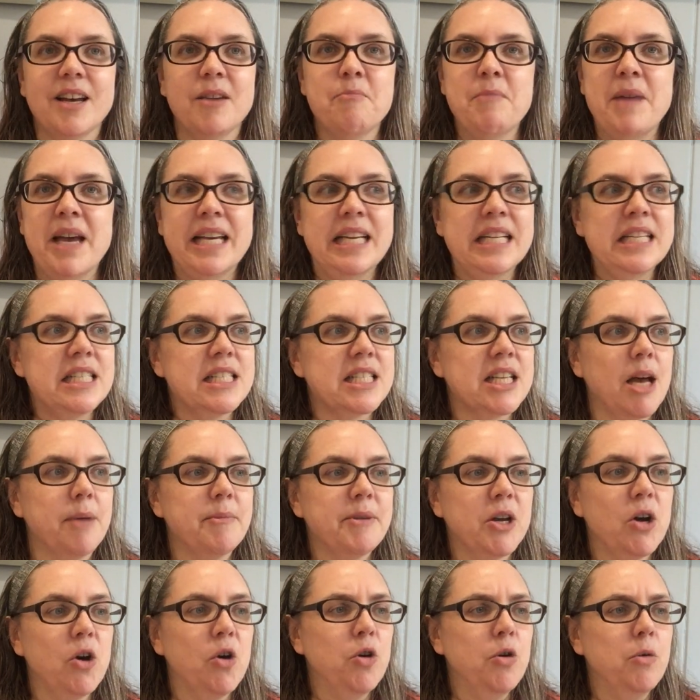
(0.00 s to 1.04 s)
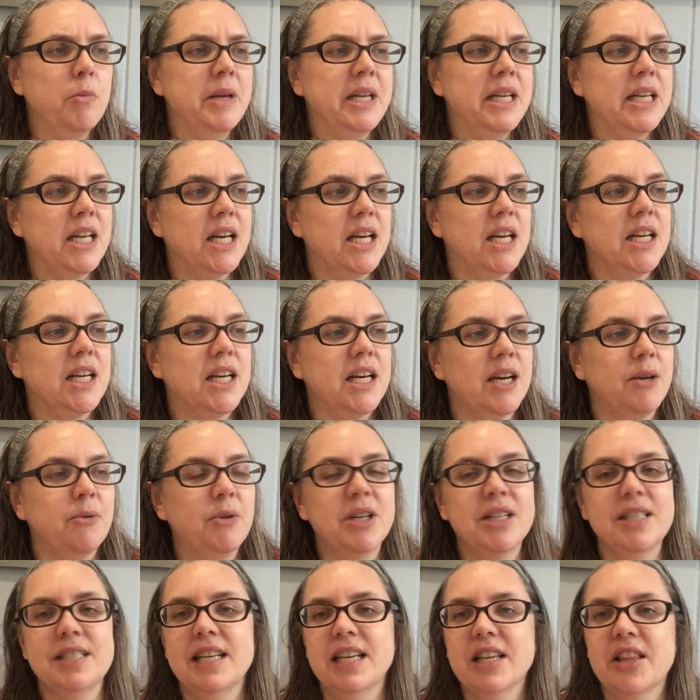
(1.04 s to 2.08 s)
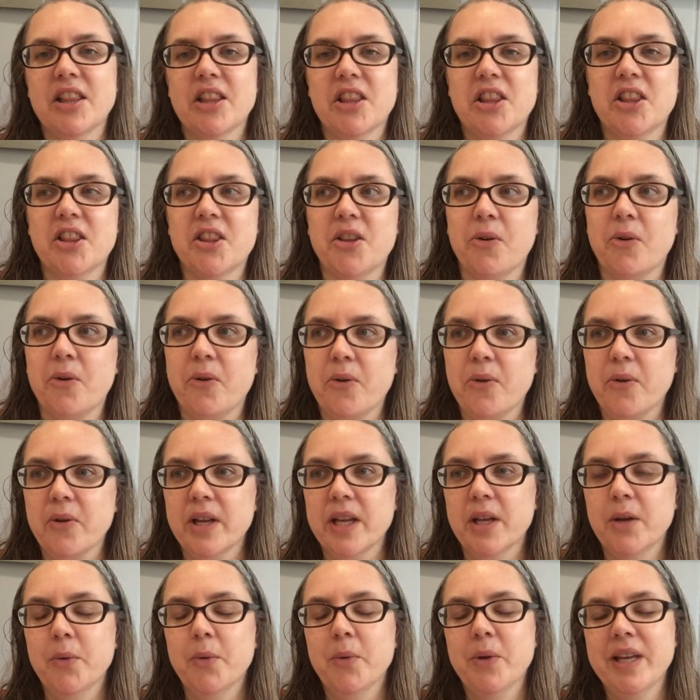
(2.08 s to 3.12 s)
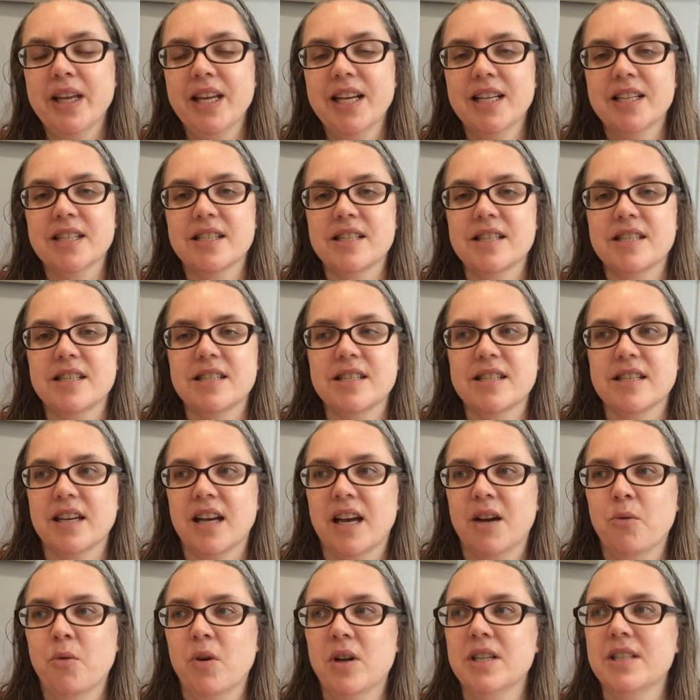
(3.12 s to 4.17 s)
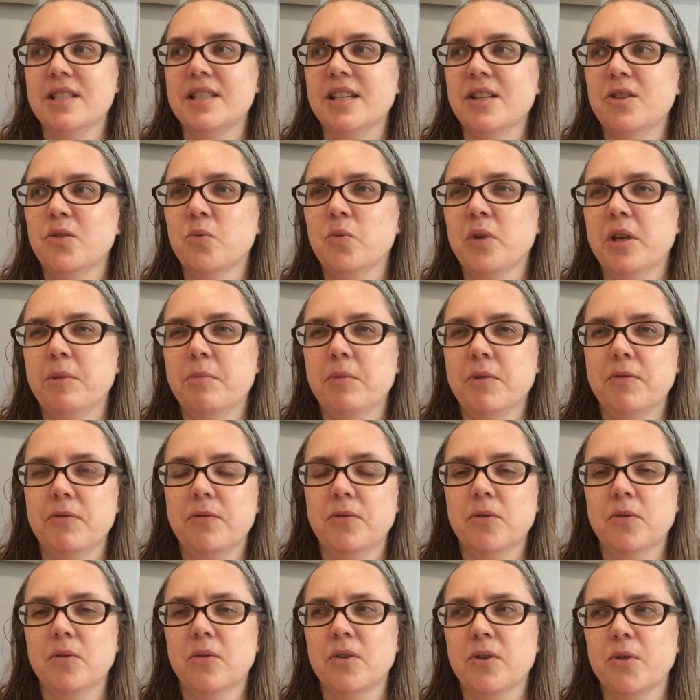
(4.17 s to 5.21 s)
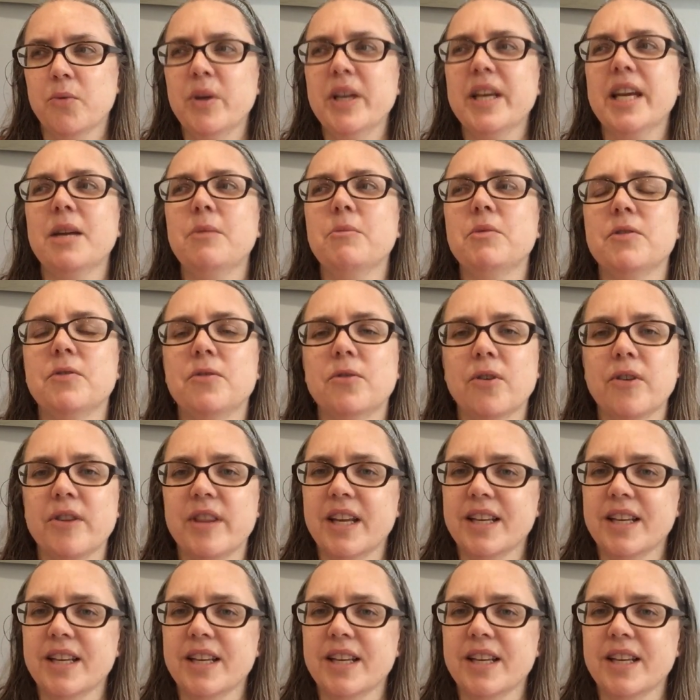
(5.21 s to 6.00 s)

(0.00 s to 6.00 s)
Megan is coming home in, I want to say, three weeks. I want to say the week before, the weekend before